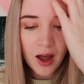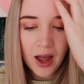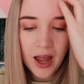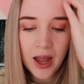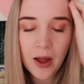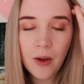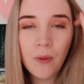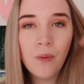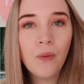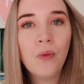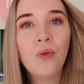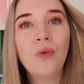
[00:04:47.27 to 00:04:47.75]

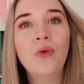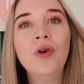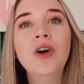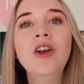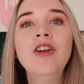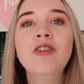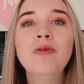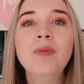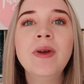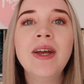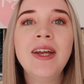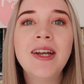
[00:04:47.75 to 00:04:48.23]
It would
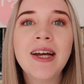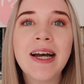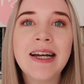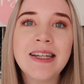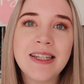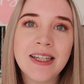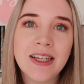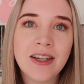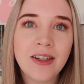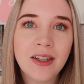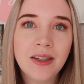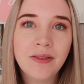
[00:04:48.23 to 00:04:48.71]
have been
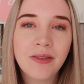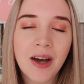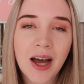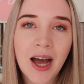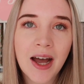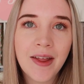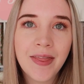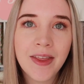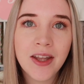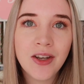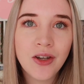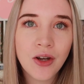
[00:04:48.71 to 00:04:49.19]
ideal if I
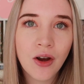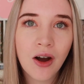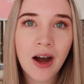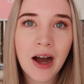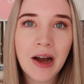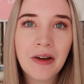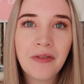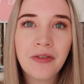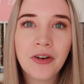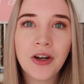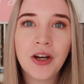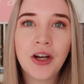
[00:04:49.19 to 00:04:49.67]
had the new
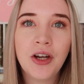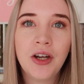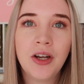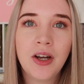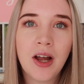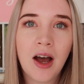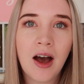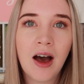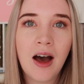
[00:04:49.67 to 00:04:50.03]
iPhone.